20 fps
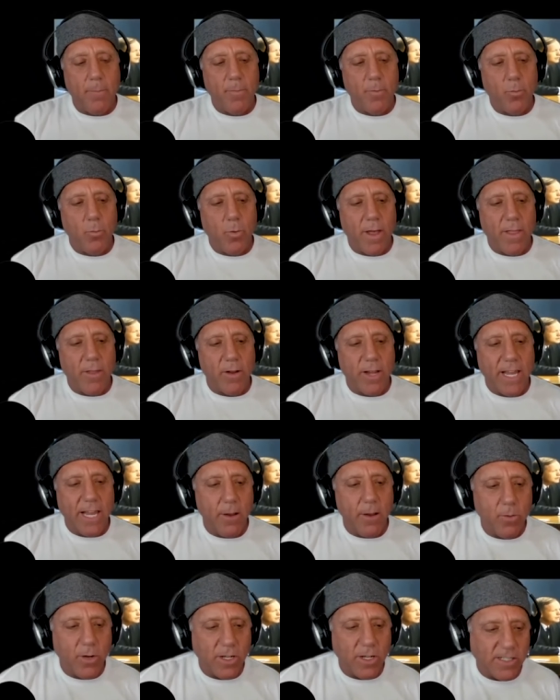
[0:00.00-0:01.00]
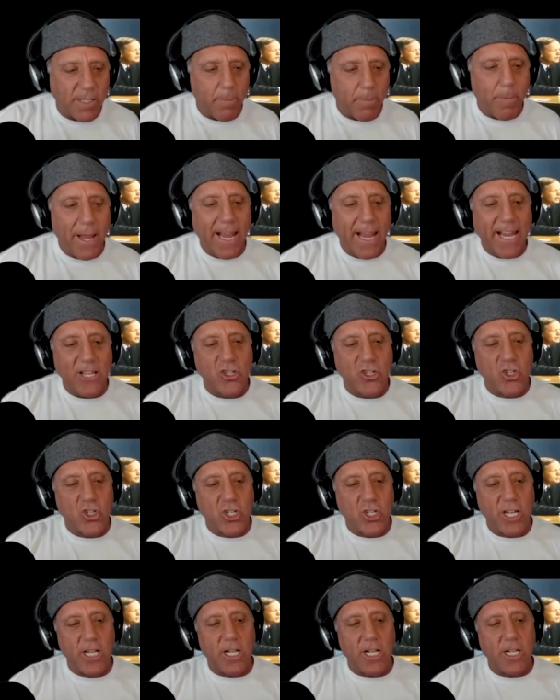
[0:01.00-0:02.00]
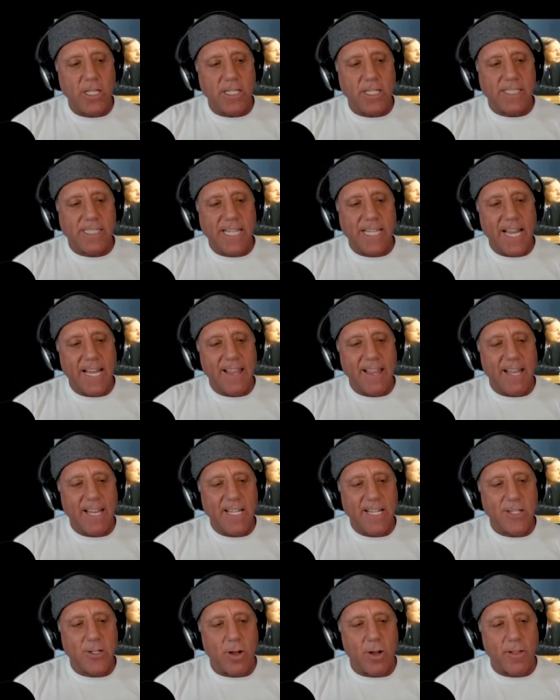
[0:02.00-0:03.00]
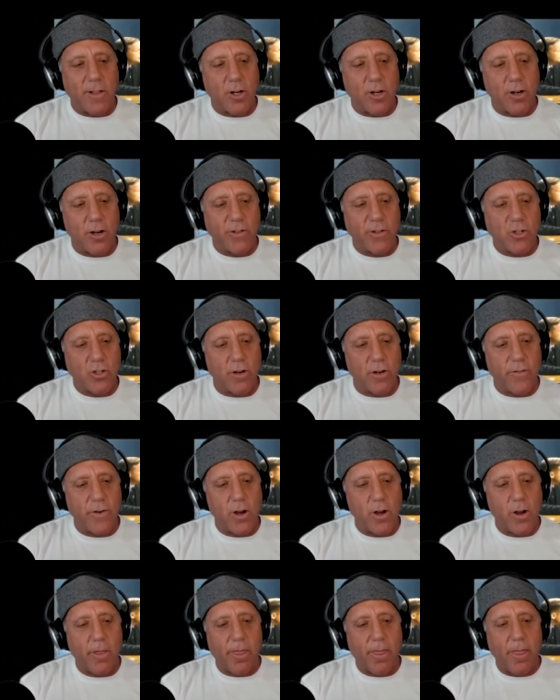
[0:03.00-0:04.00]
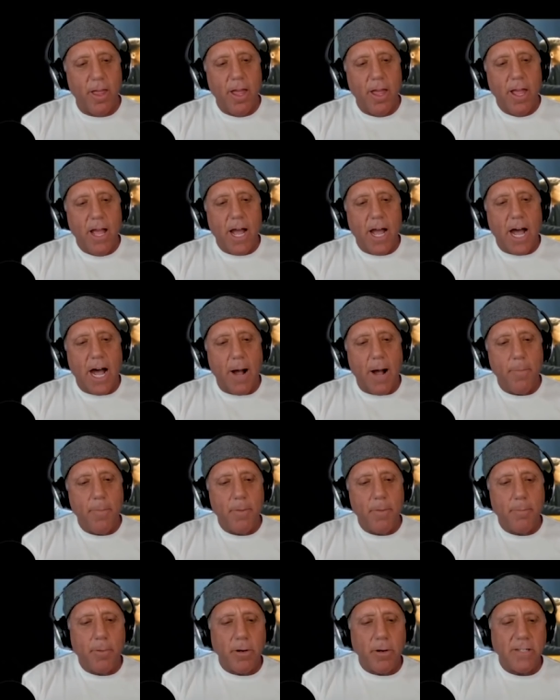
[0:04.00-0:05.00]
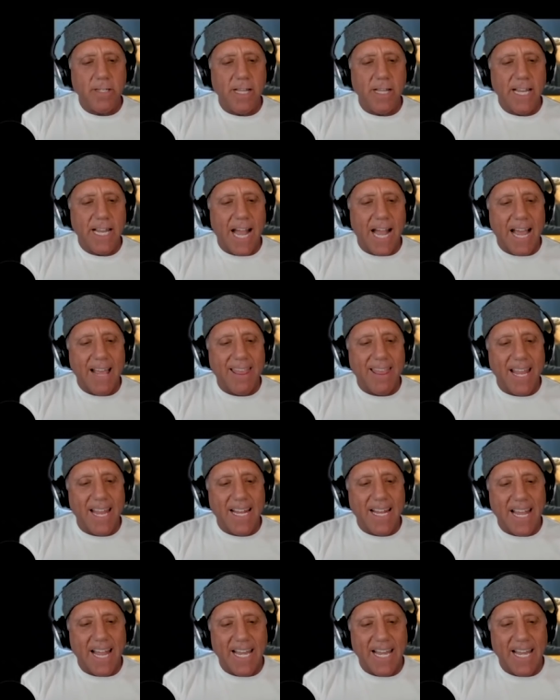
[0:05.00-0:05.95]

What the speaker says: whether he was a paid shill to say that he saw the curvature of Earth. Personally, I think that